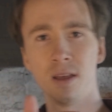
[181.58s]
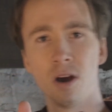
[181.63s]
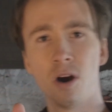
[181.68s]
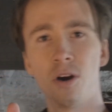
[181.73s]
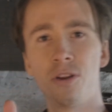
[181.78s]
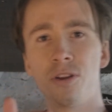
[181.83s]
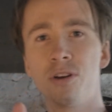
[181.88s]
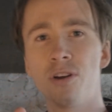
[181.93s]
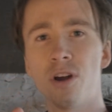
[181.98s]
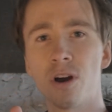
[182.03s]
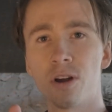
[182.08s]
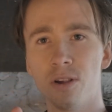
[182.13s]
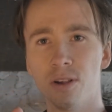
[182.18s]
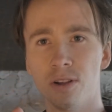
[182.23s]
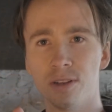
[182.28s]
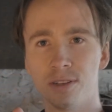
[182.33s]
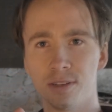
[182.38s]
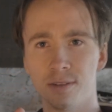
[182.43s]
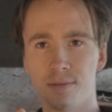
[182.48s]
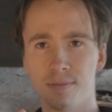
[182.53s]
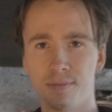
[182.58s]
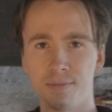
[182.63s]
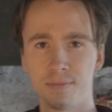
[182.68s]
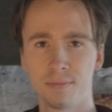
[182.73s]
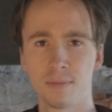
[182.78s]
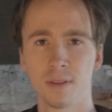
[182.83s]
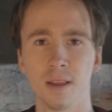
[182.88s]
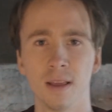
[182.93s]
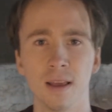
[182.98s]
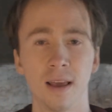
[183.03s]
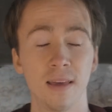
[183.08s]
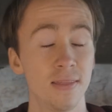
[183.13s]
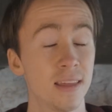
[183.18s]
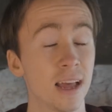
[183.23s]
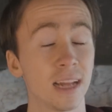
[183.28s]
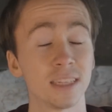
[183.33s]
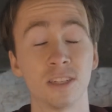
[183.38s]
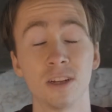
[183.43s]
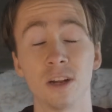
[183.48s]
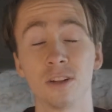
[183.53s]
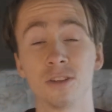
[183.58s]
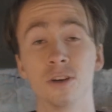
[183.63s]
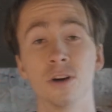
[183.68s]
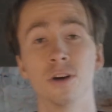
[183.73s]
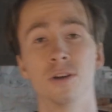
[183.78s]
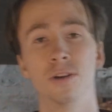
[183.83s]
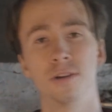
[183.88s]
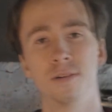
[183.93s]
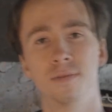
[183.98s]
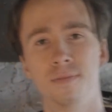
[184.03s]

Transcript: on your knuckles. That's not good.